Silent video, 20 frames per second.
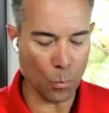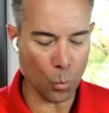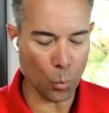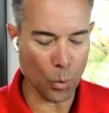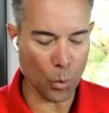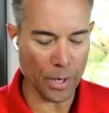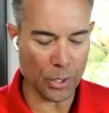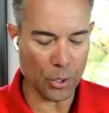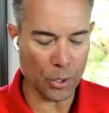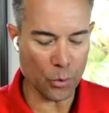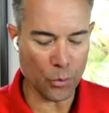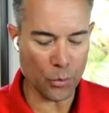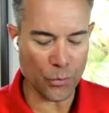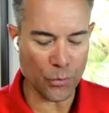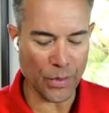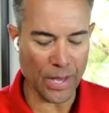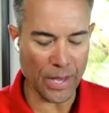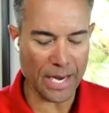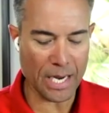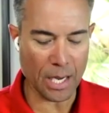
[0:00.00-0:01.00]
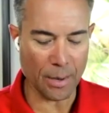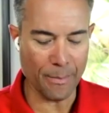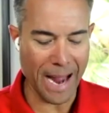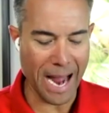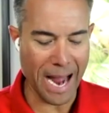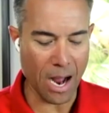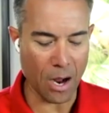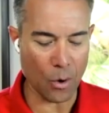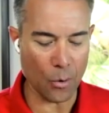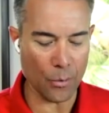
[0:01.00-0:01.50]
when you think
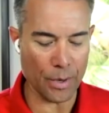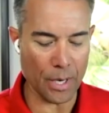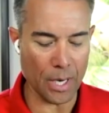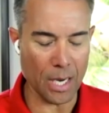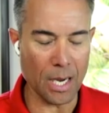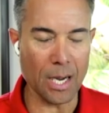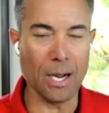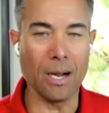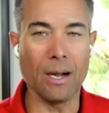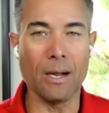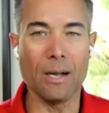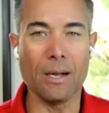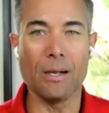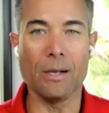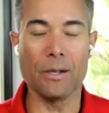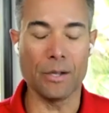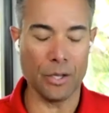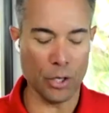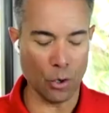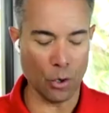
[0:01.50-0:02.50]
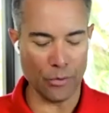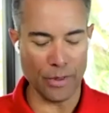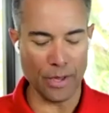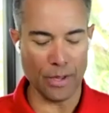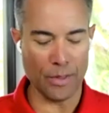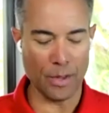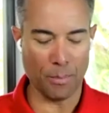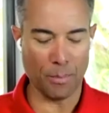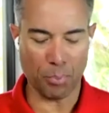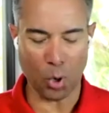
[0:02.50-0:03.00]
about,
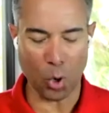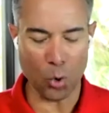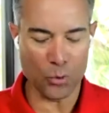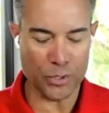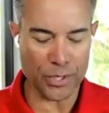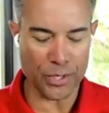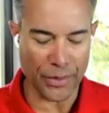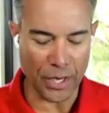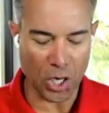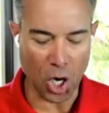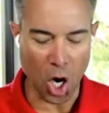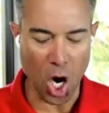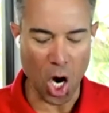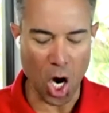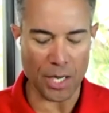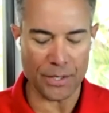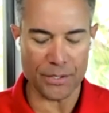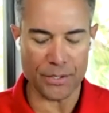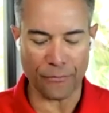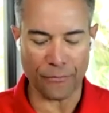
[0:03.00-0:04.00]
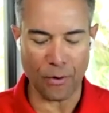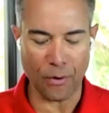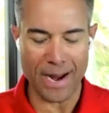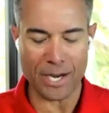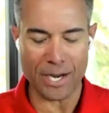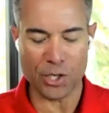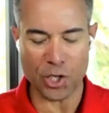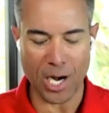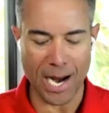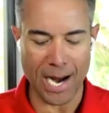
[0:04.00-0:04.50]
the pros and the cons of
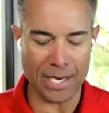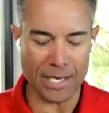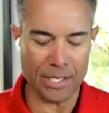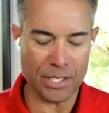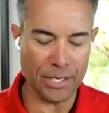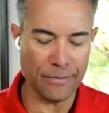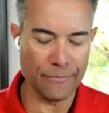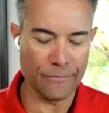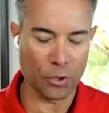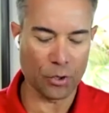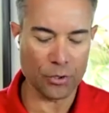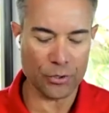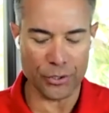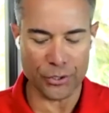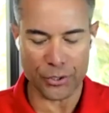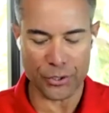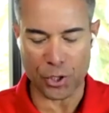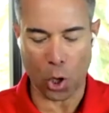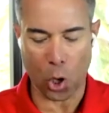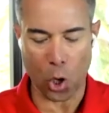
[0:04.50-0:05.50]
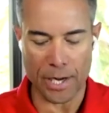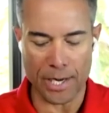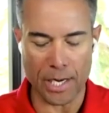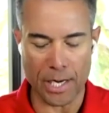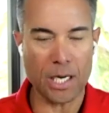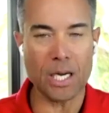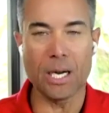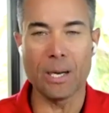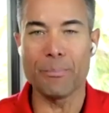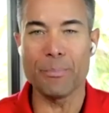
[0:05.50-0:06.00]
franchising versus starting a
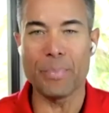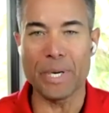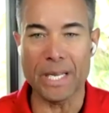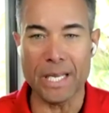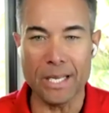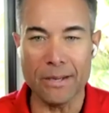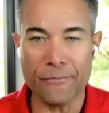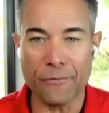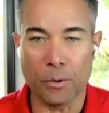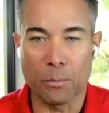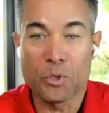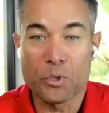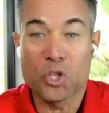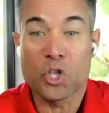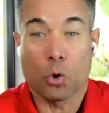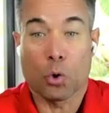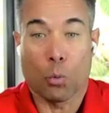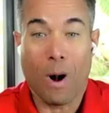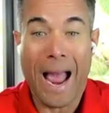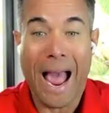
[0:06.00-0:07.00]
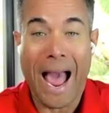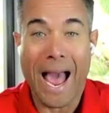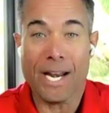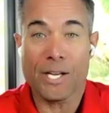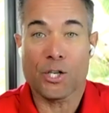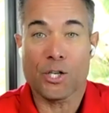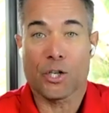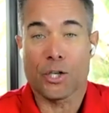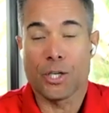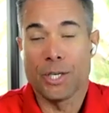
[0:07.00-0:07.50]
company from
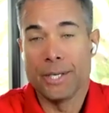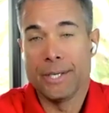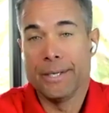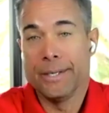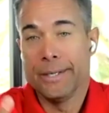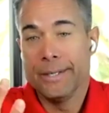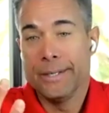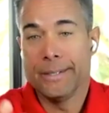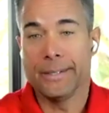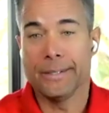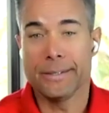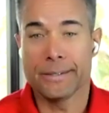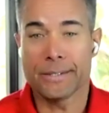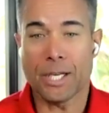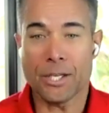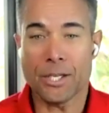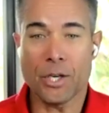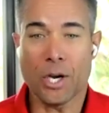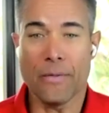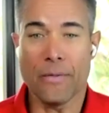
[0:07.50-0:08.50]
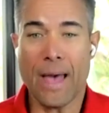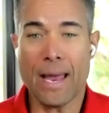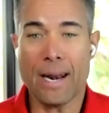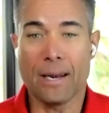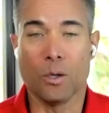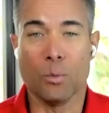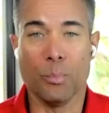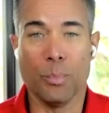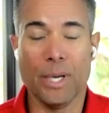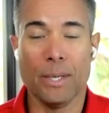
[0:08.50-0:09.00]
scratch, touch on that a
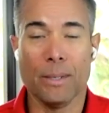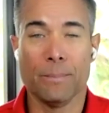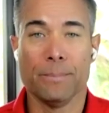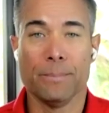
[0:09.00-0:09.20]
little bit.